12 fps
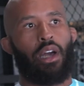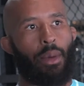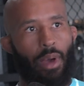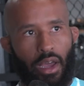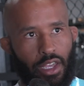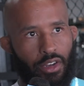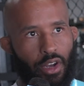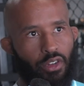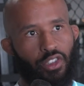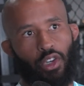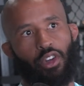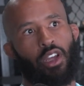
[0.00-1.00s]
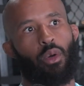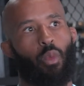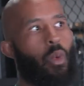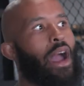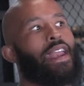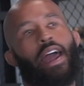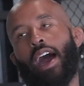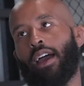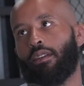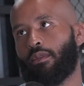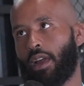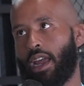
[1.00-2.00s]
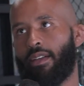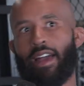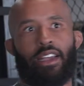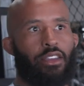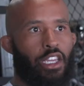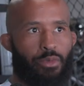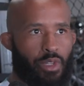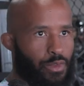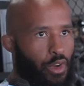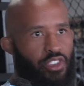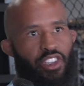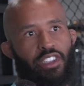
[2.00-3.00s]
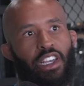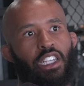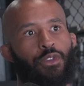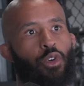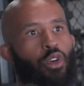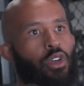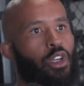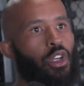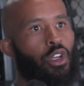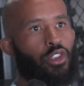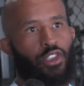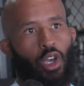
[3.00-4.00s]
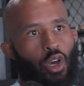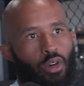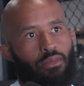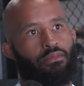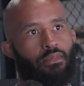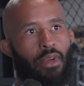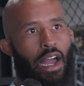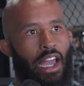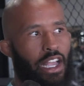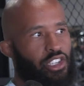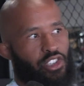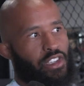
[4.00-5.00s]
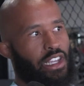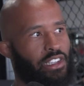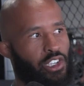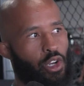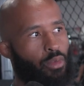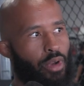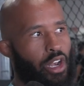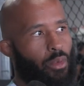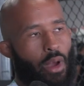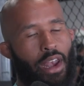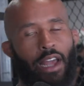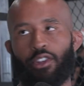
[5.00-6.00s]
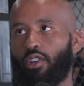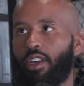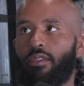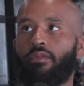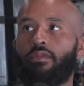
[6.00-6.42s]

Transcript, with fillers: I'm out here in Arizona, why not, right? Like, Henry's very successful, so I just think it's a no-brainer, why not do it?